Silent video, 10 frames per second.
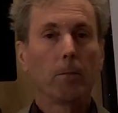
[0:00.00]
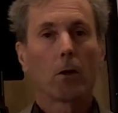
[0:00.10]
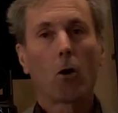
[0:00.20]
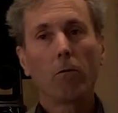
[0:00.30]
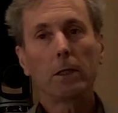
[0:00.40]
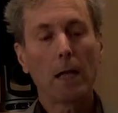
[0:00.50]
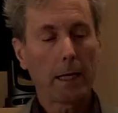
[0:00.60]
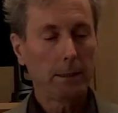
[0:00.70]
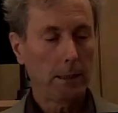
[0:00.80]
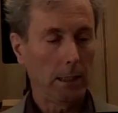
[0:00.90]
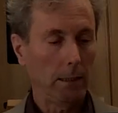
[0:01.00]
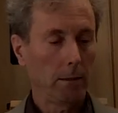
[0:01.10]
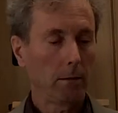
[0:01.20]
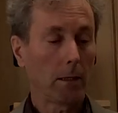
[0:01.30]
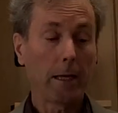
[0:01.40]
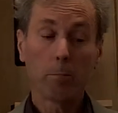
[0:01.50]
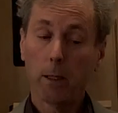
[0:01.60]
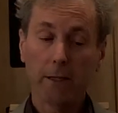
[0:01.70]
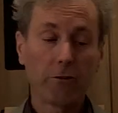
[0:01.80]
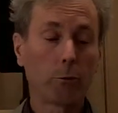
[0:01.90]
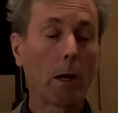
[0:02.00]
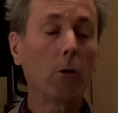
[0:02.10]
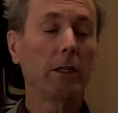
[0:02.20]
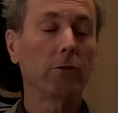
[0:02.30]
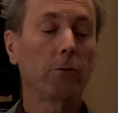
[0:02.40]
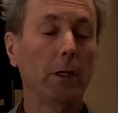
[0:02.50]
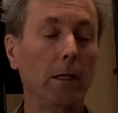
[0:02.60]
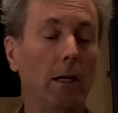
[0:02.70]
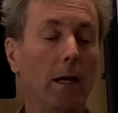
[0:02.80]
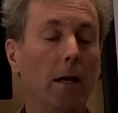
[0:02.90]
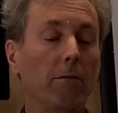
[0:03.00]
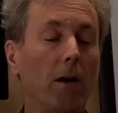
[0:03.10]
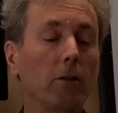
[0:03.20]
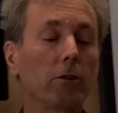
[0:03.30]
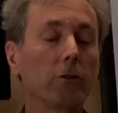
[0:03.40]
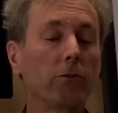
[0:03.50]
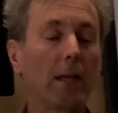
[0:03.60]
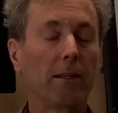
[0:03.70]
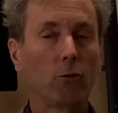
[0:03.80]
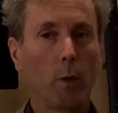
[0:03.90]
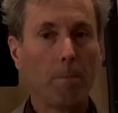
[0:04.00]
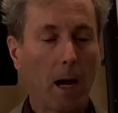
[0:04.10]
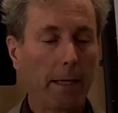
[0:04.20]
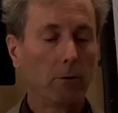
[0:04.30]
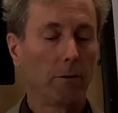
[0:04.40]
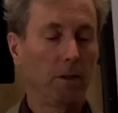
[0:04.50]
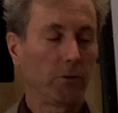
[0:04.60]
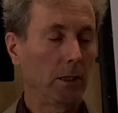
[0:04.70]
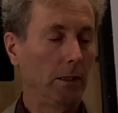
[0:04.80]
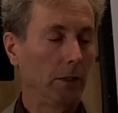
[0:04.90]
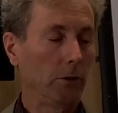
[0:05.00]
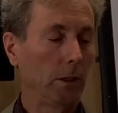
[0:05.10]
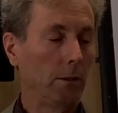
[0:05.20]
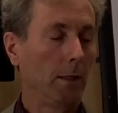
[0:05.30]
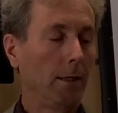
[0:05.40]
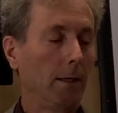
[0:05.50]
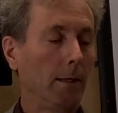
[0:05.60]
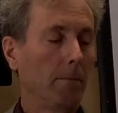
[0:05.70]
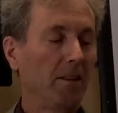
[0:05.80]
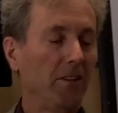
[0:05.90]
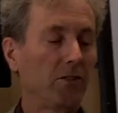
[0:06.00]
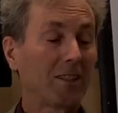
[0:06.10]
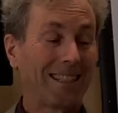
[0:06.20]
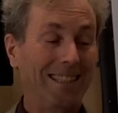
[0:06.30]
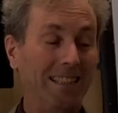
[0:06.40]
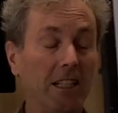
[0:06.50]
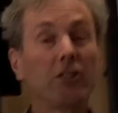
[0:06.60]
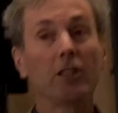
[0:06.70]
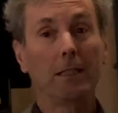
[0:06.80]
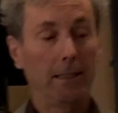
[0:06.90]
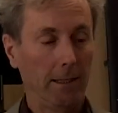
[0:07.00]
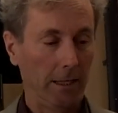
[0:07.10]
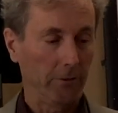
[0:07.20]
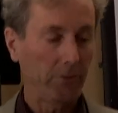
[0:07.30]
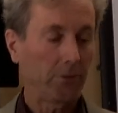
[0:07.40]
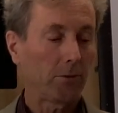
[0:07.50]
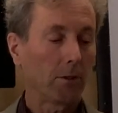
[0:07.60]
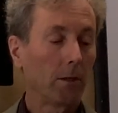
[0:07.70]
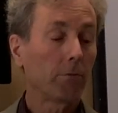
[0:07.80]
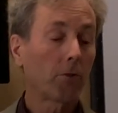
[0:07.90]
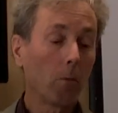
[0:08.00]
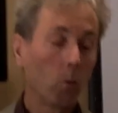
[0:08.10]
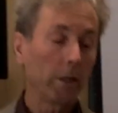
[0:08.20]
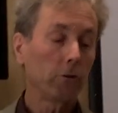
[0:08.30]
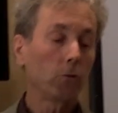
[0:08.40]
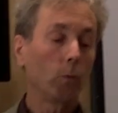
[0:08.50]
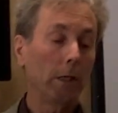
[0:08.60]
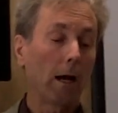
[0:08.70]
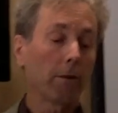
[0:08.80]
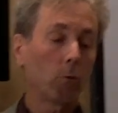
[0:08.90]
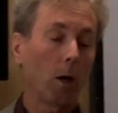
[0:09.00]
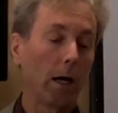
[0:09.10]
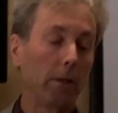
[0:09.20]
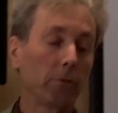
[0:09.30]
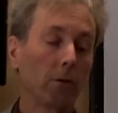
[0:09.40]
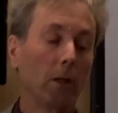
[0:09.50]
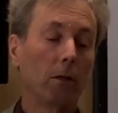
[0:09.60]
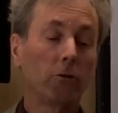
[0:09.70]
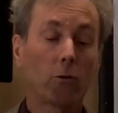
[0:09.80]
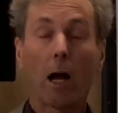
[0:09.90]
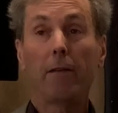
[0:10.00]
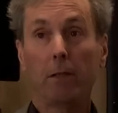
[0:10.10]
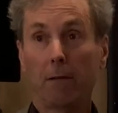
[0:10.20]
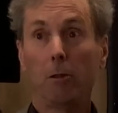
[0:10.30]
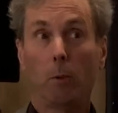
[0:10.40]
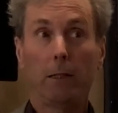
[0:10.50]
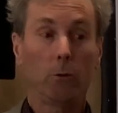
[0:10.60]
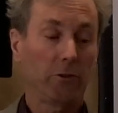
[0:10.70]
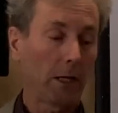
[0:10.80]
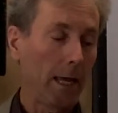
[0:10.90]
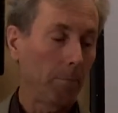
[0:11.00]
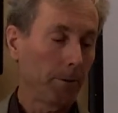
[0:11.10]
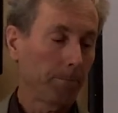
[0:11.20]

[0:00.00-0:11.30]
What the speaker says: COVID-19, like plagues throughout history, functions as a reminder of this condition, this conditionedness from which we otherwise strive in every way to escape.